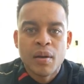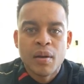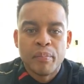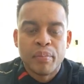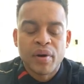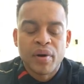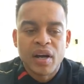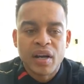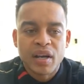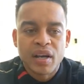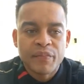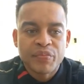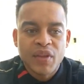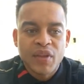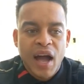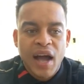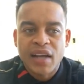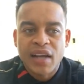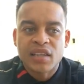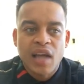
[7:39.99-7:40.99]
But
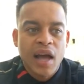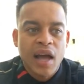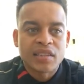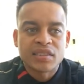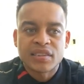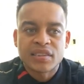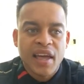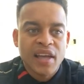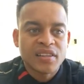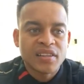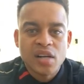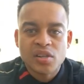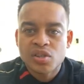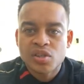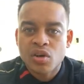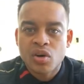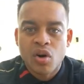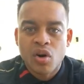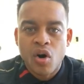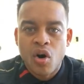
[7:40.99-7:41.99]
I stay in touch
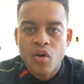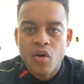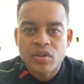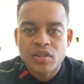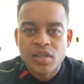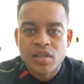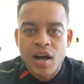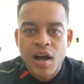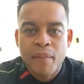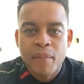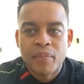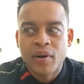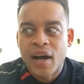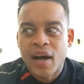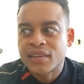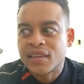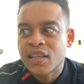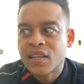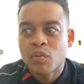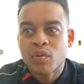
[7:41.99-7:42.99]
with her all the time. But I
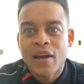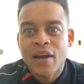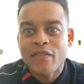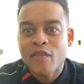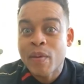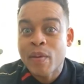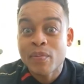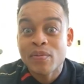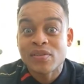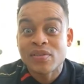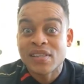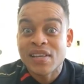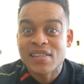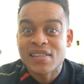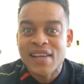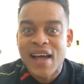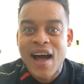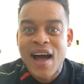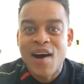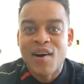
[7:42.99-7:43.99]
think whenever people see us
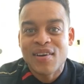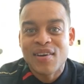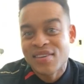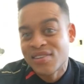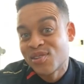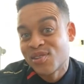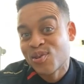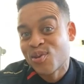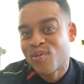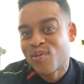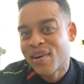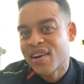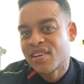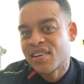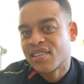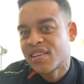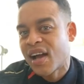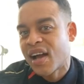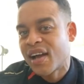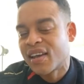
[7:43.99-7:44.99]
out, it's just a rare
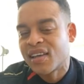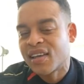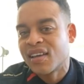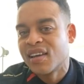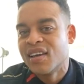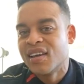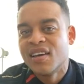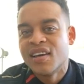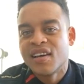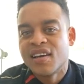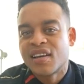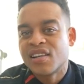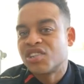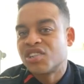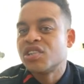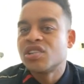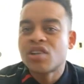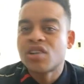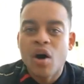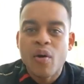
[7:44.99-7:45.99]
sighting. Cause
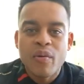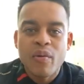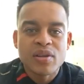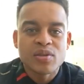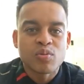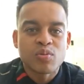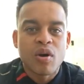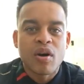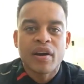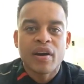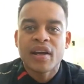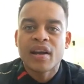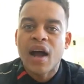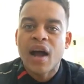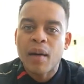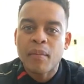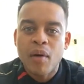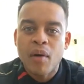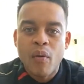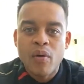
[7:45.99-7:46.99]
she's always working,
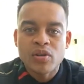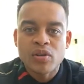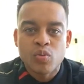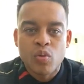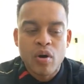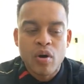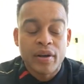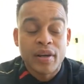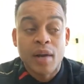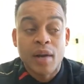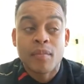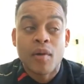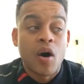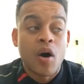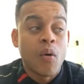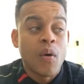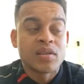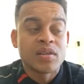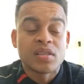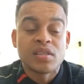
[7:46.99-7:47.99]
I'm always working, I'm
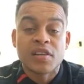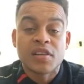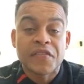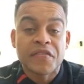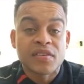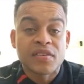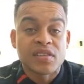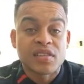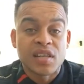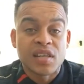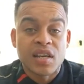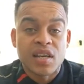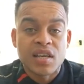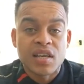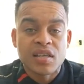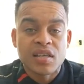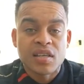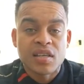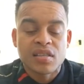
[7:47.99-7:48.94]
always in different cities.